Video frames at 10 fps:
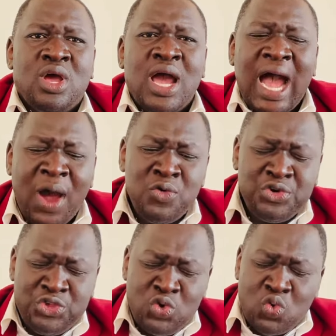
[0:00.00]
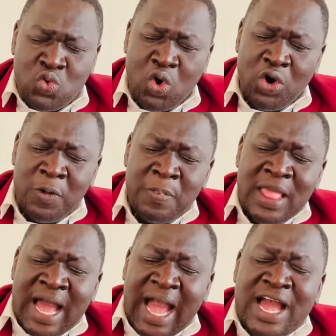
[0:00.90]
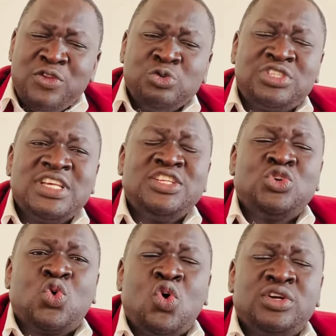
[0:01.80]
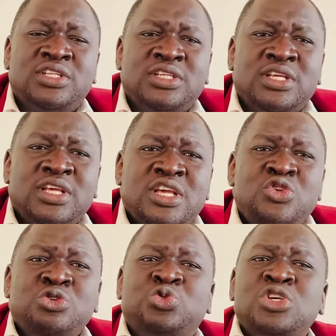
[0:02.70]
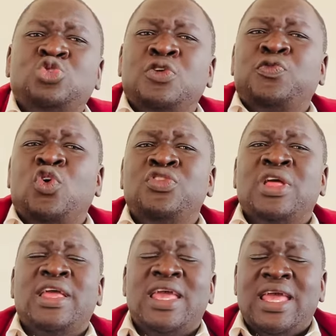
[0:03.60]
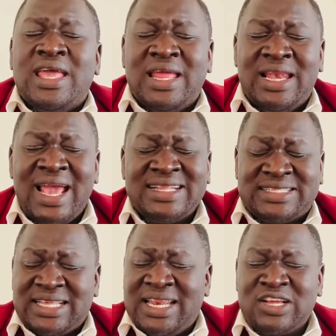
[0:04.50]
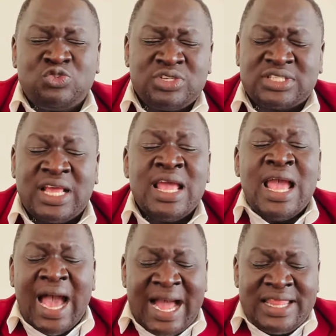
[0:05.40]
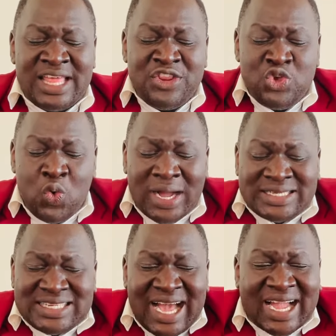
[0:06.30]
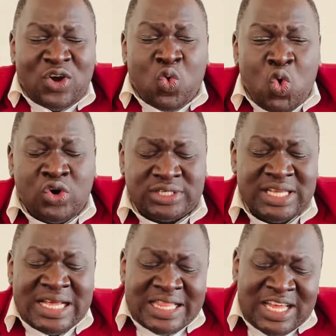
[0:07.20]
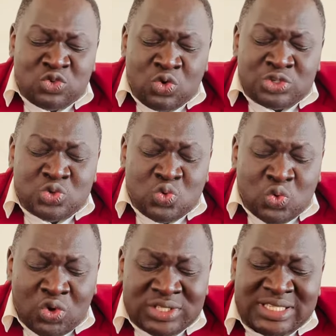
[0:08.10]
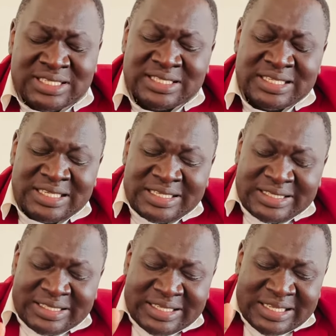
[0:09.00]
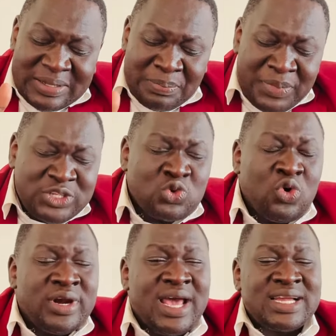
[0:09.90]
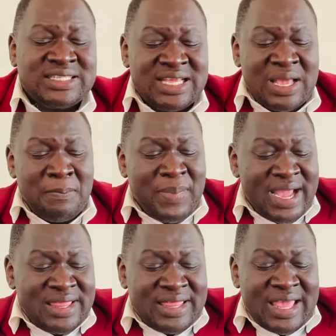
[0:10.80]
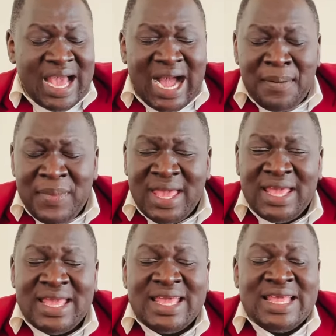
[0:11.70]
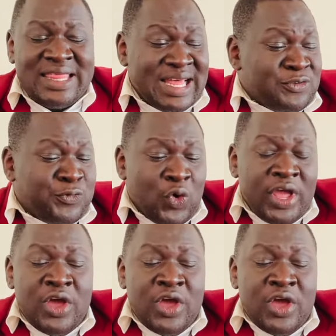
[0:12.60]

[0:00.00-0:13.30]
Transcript: How do you go and you siege court? You switch off all the lights, electricity, and then you attack court. That was gross misconduct by the army, that for